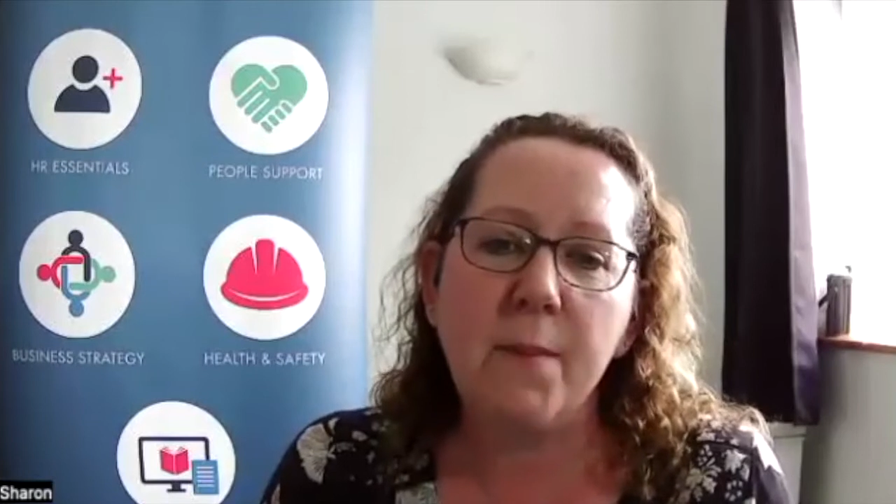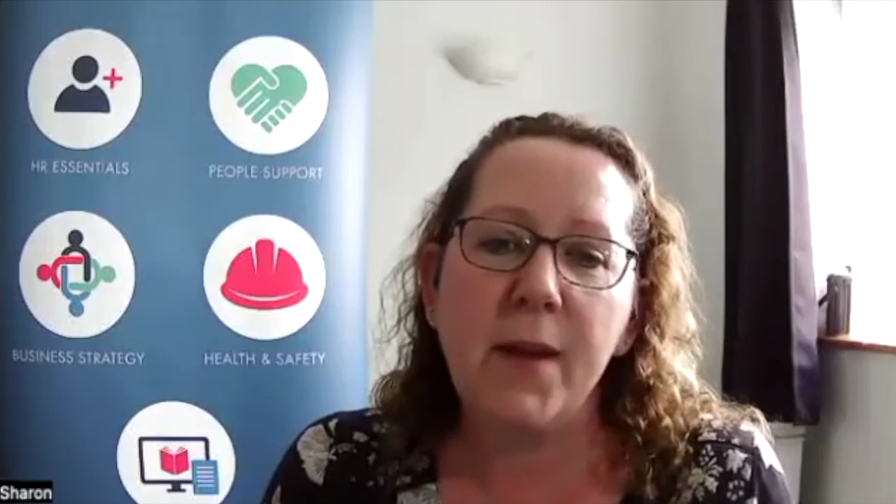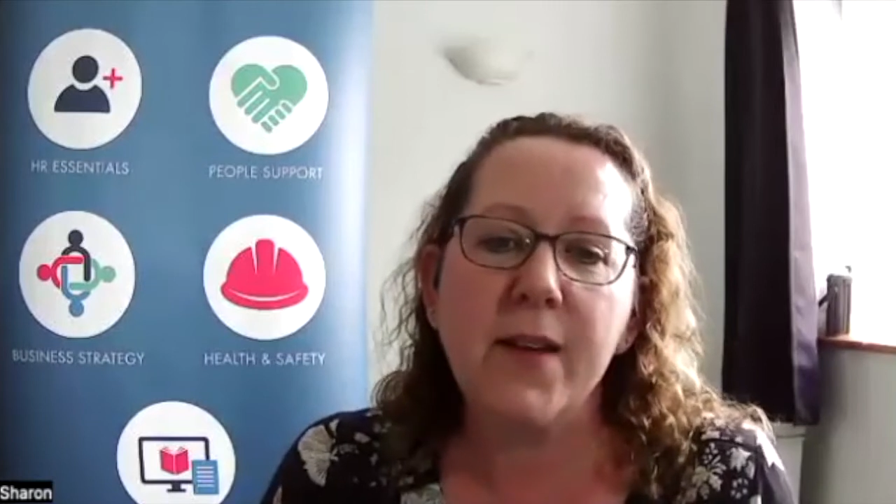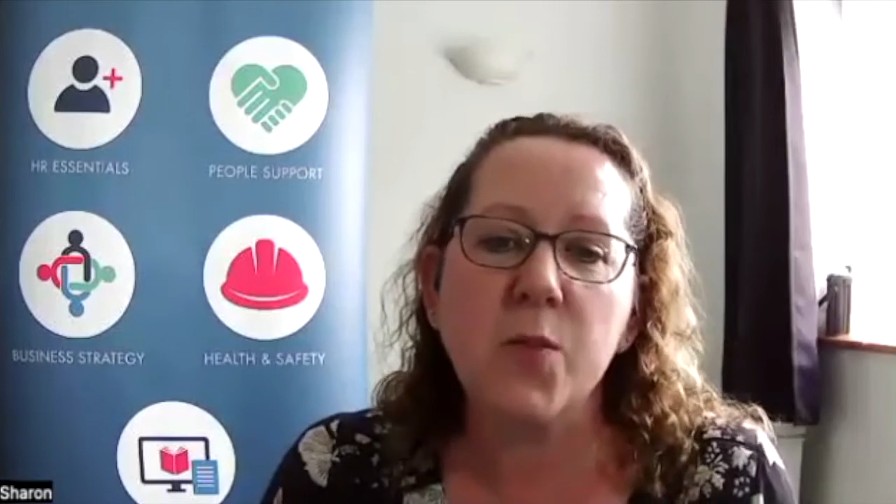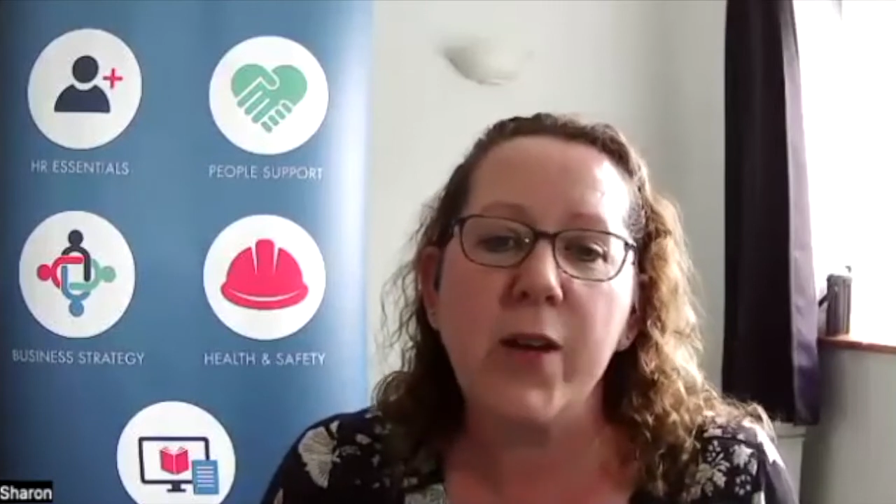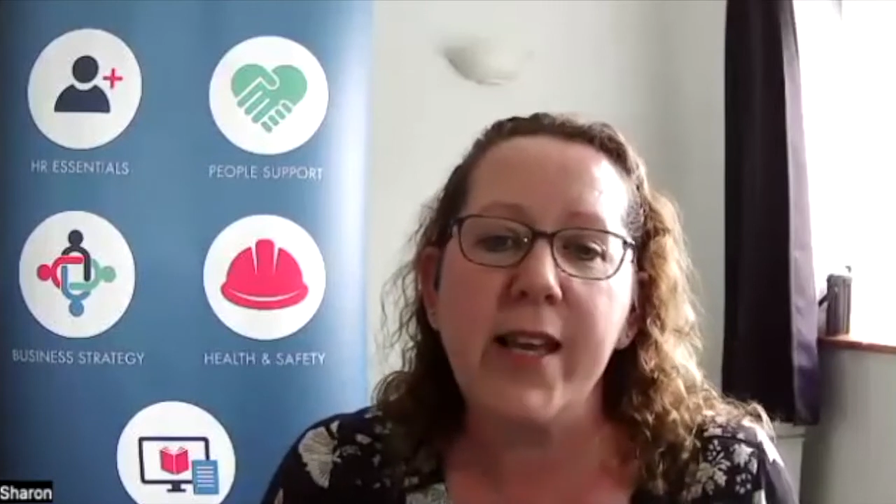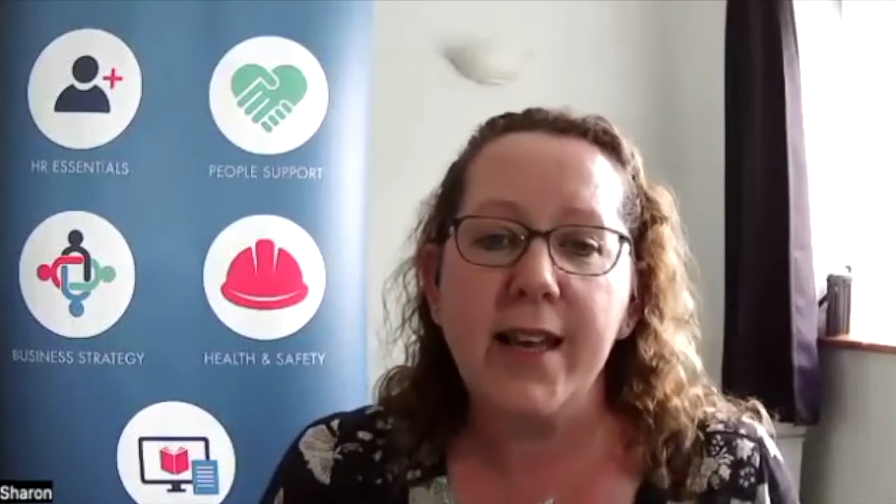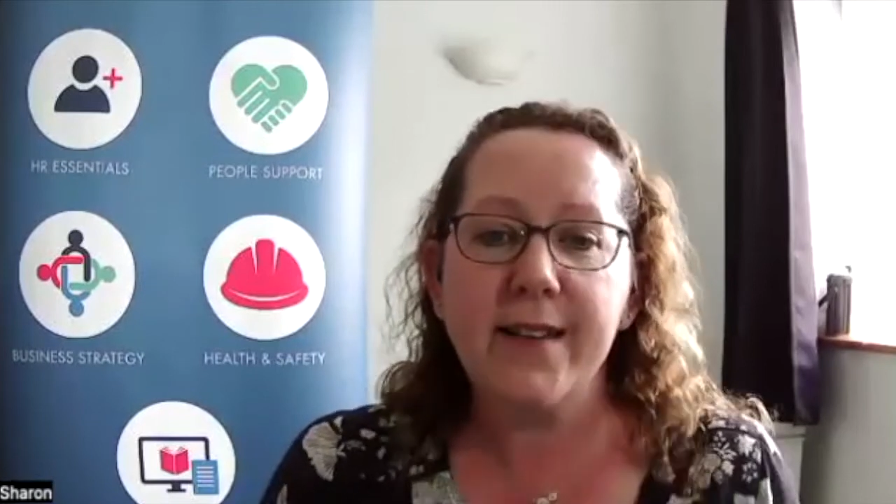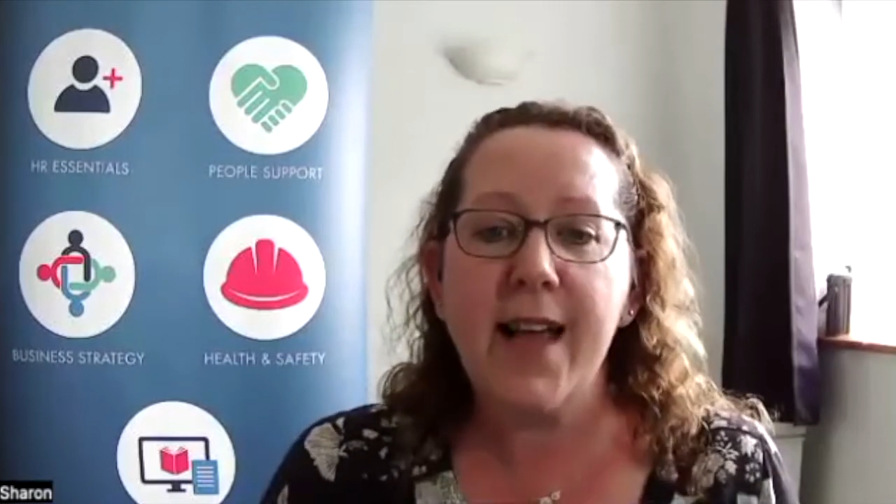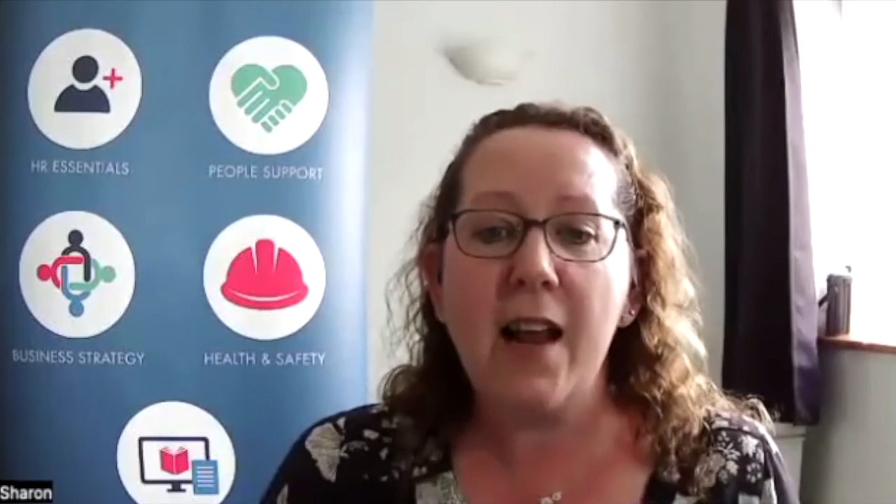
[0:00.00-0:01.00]
because we
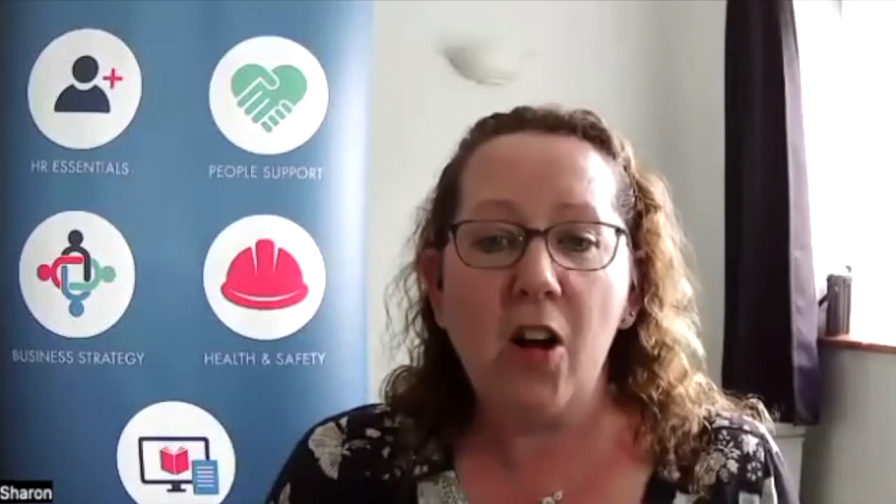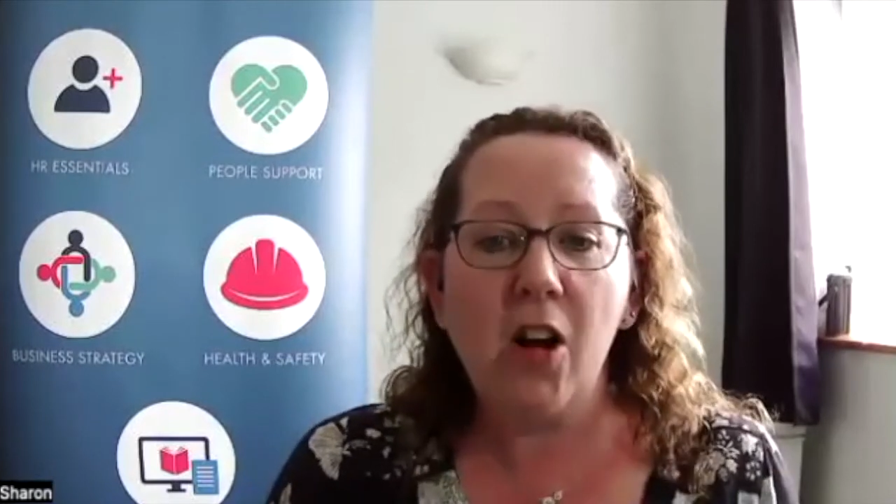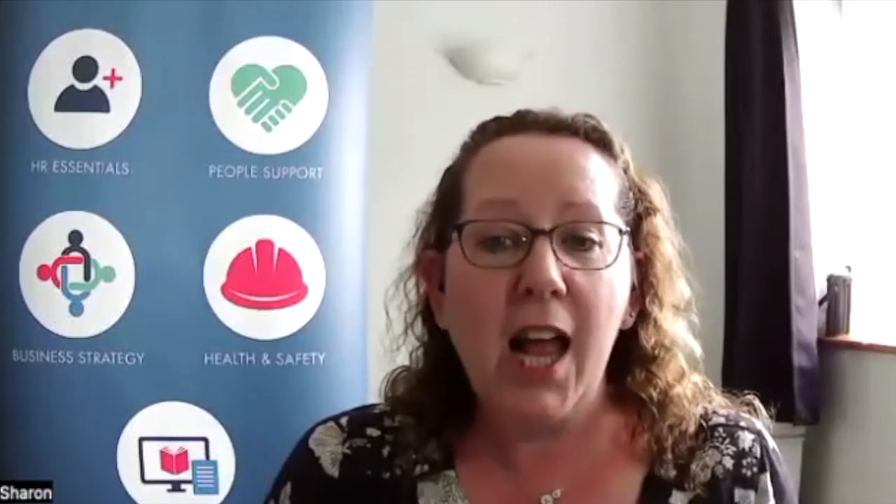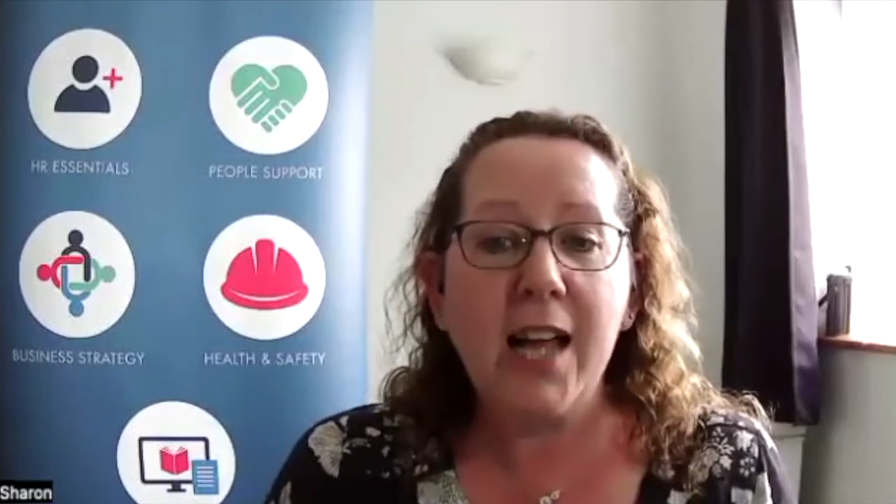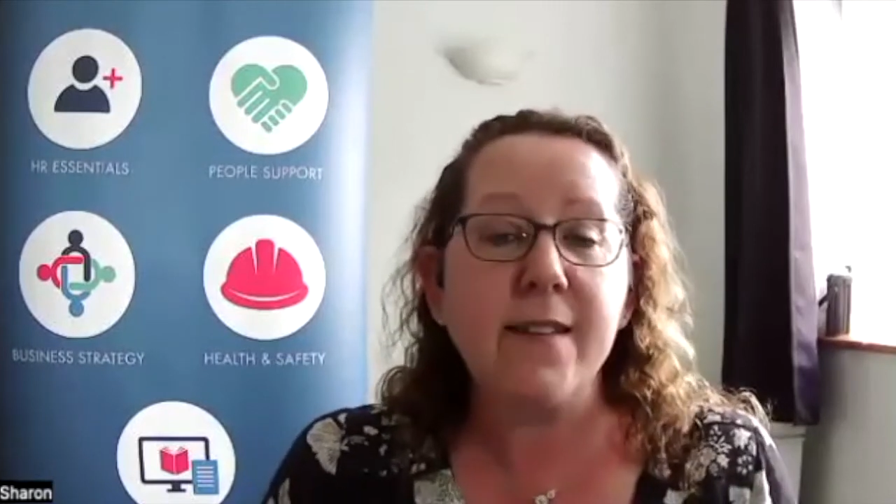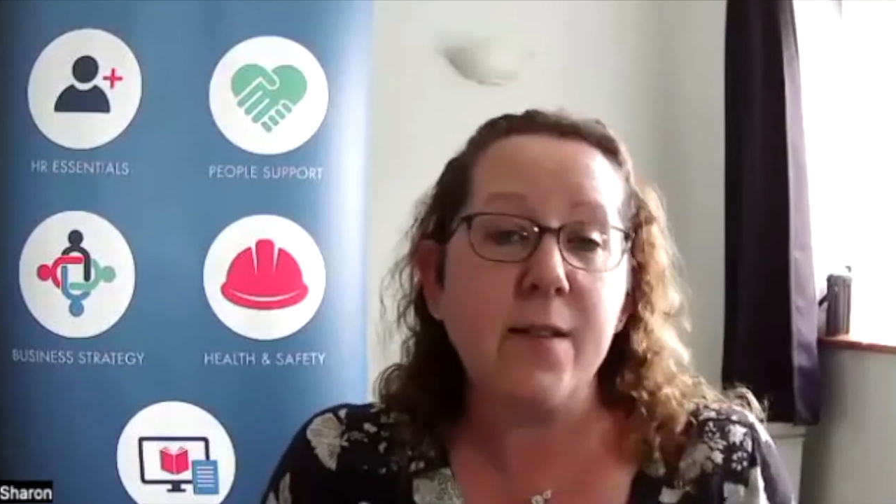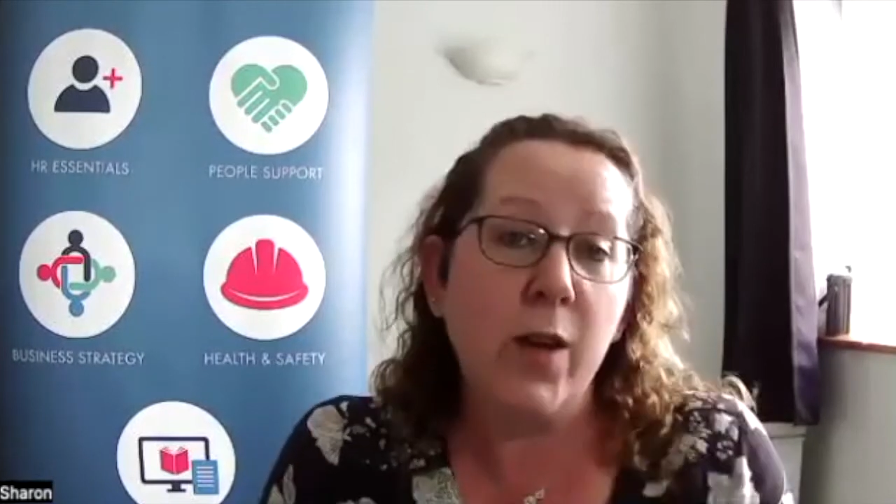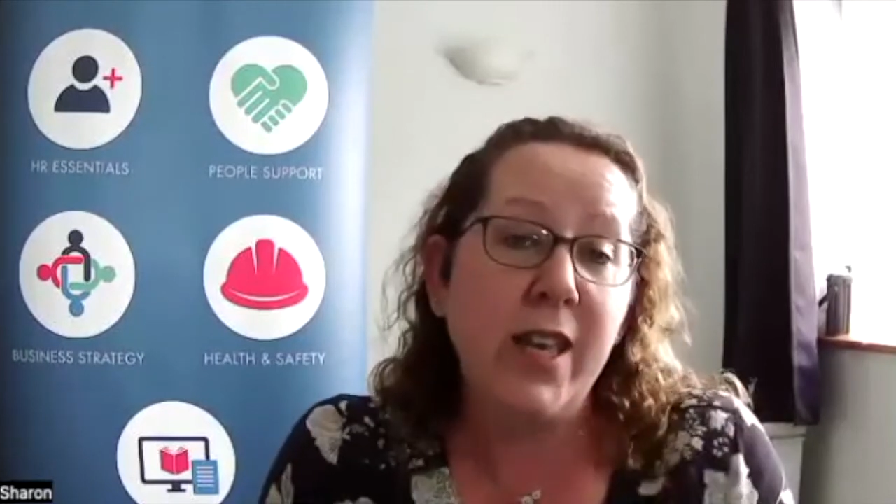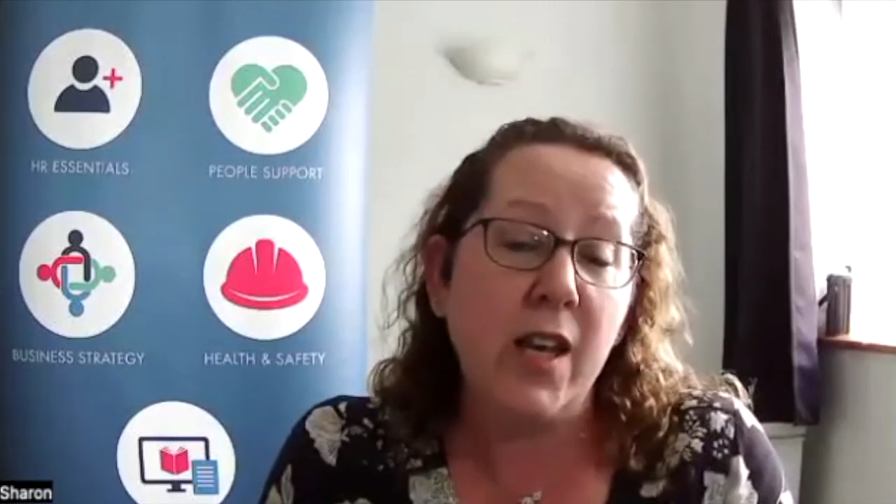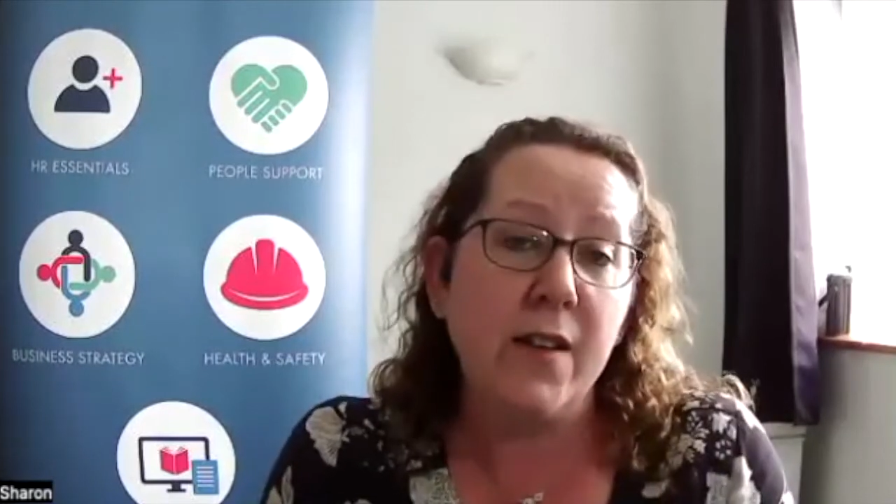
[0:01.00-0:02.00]
can tell our clients that we
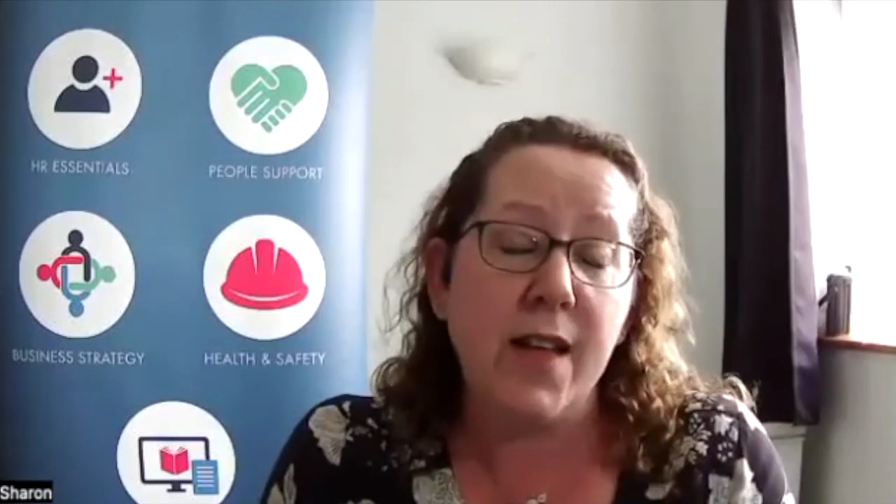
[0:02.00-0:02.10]
use